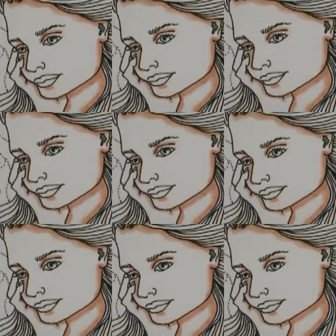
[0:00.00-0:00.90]

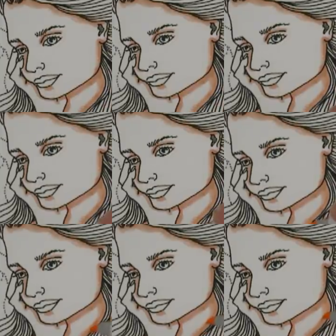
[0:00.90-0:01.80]

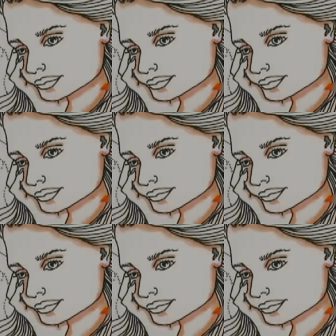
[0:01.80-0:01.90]
[no speech]